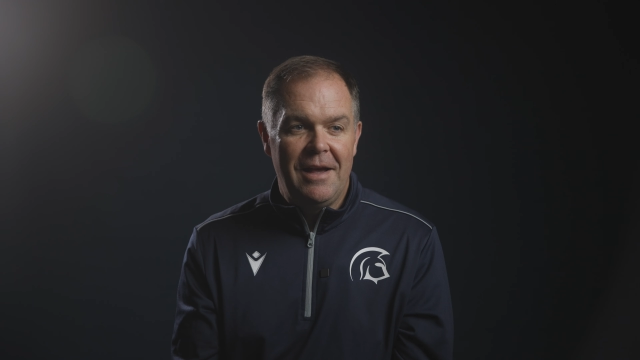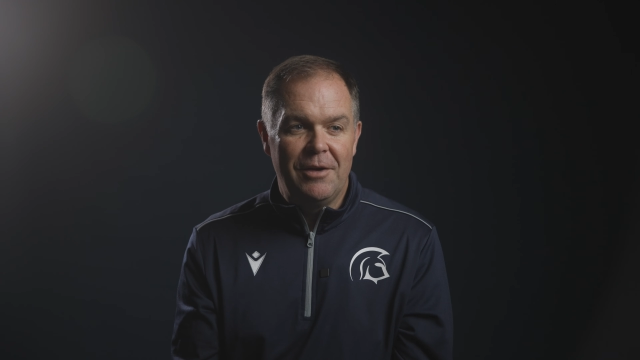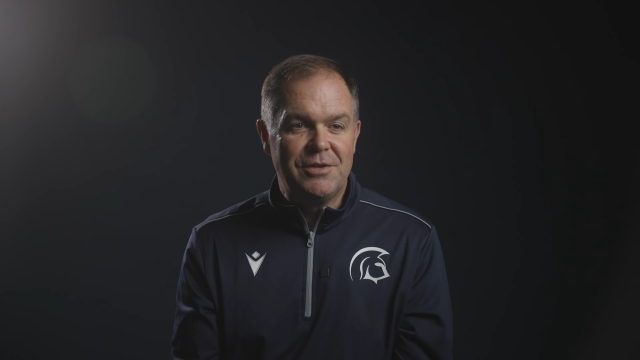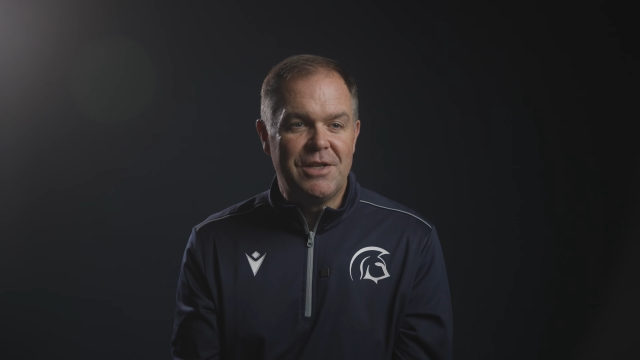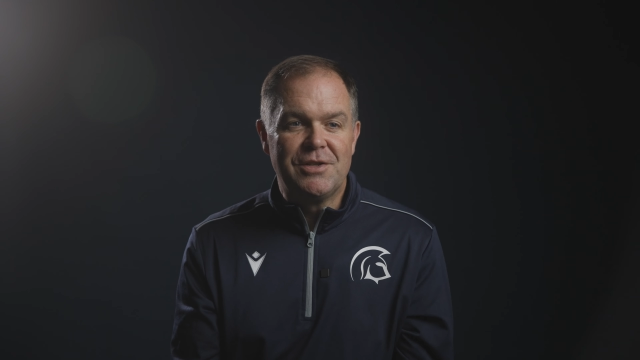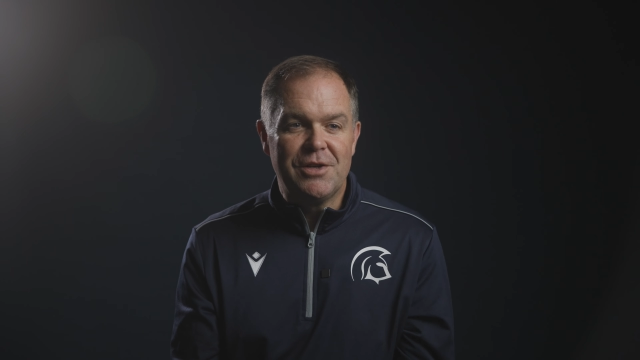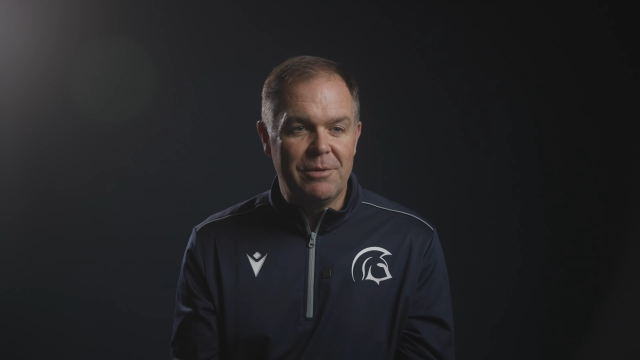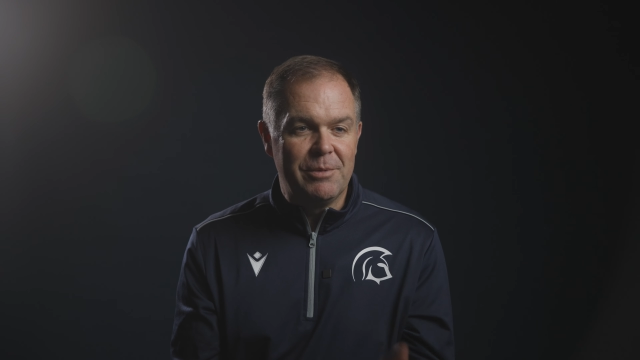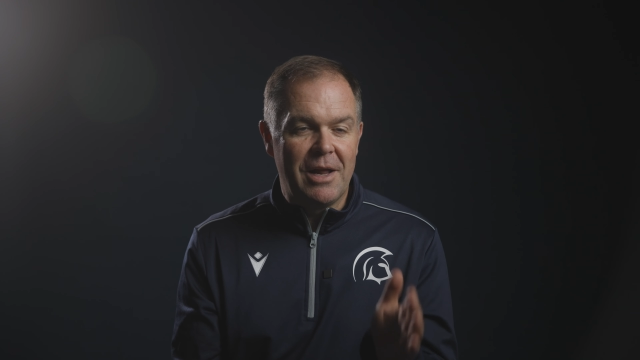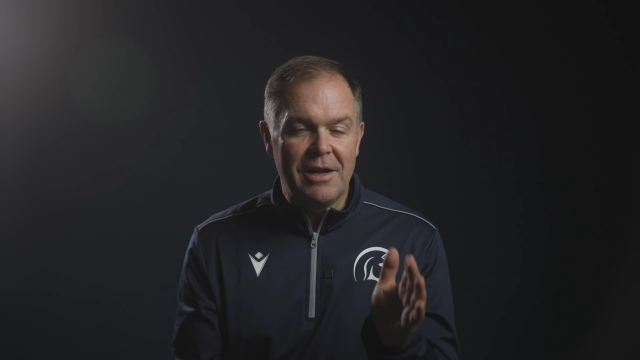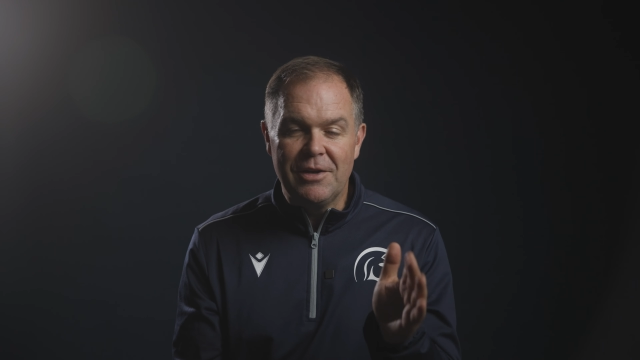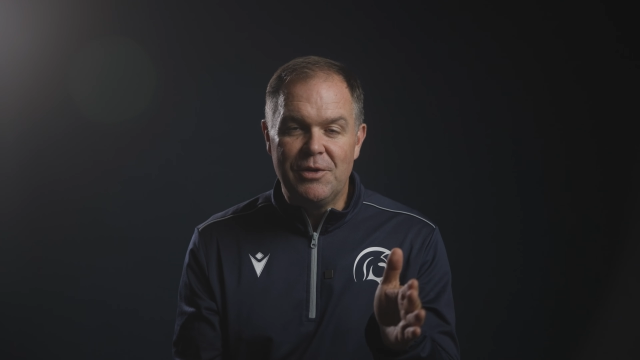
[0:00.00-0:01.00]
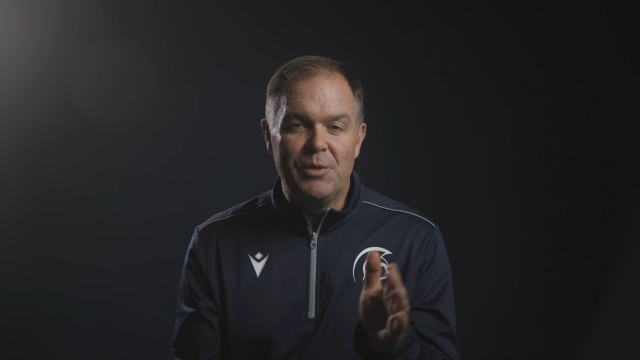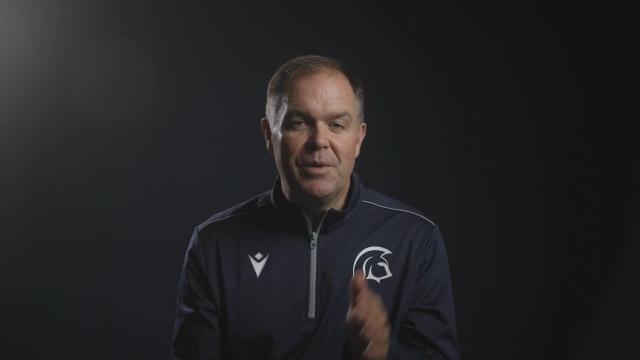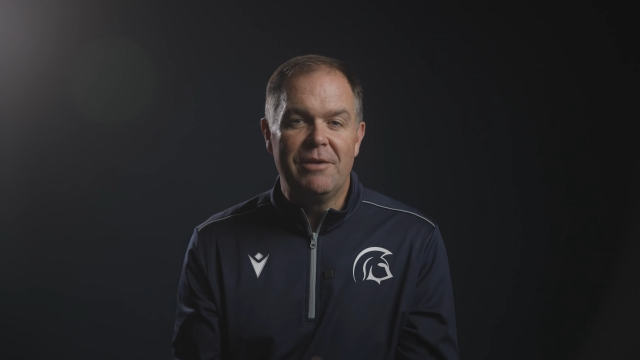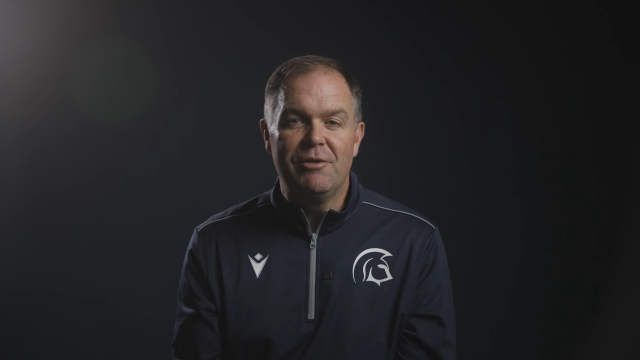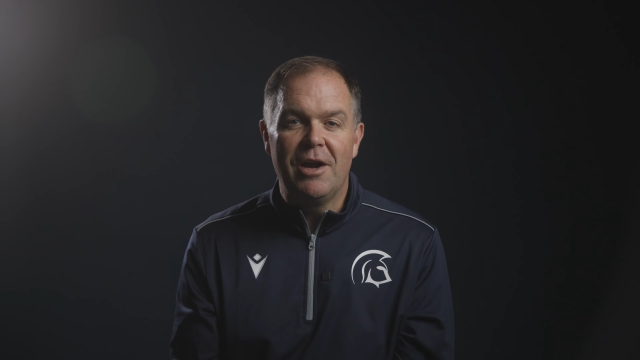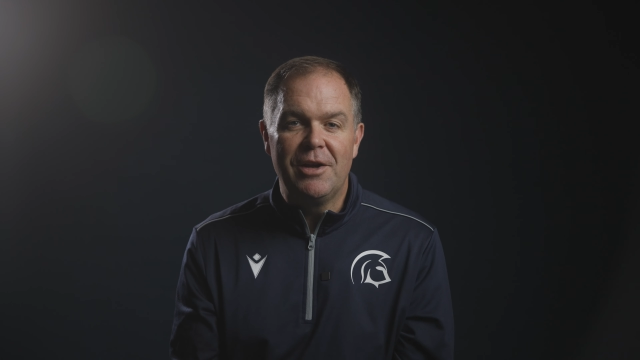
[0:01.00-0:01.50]
I was determined I could do
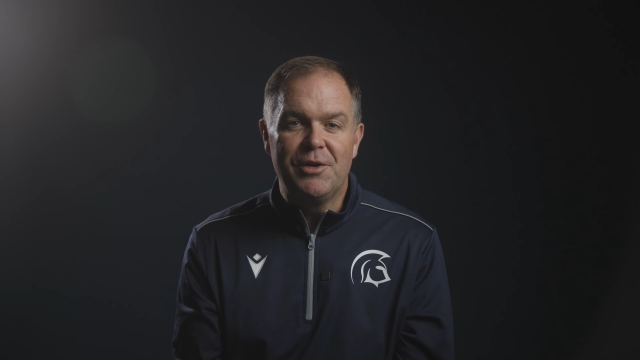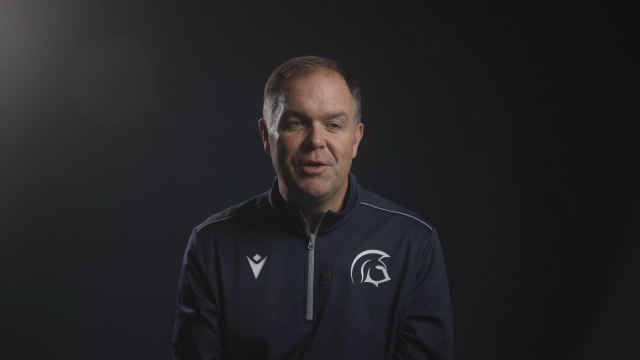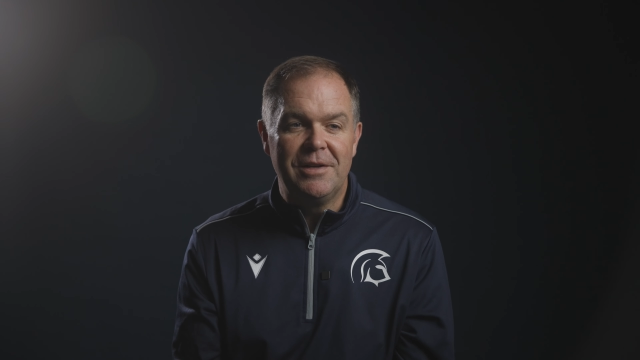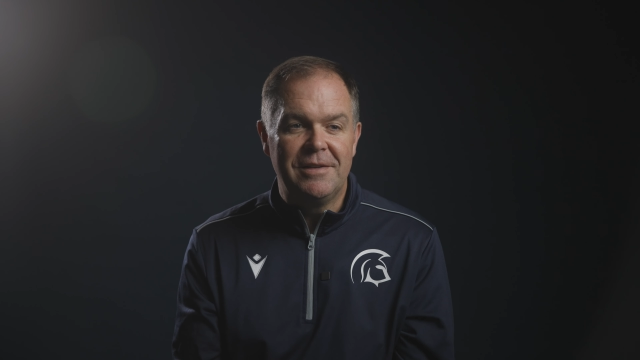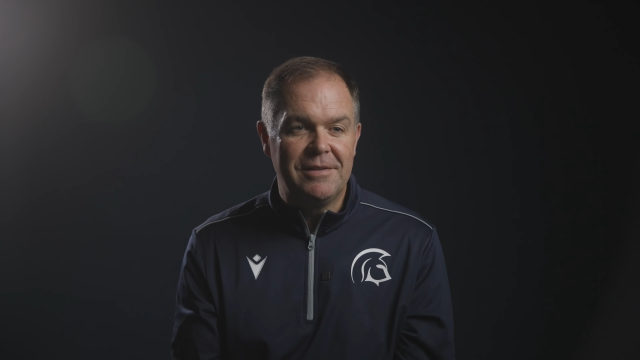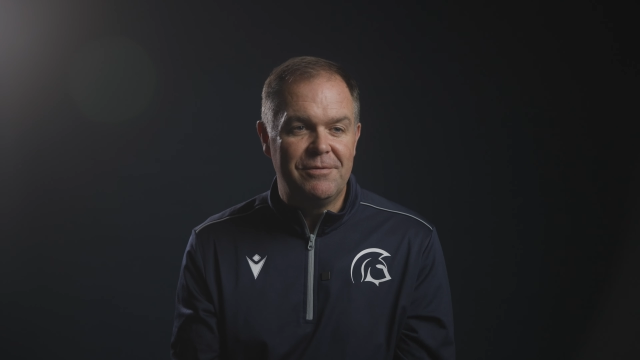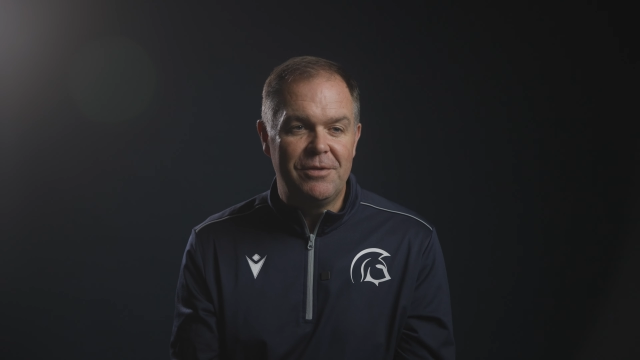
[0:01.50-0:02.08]
whatever I could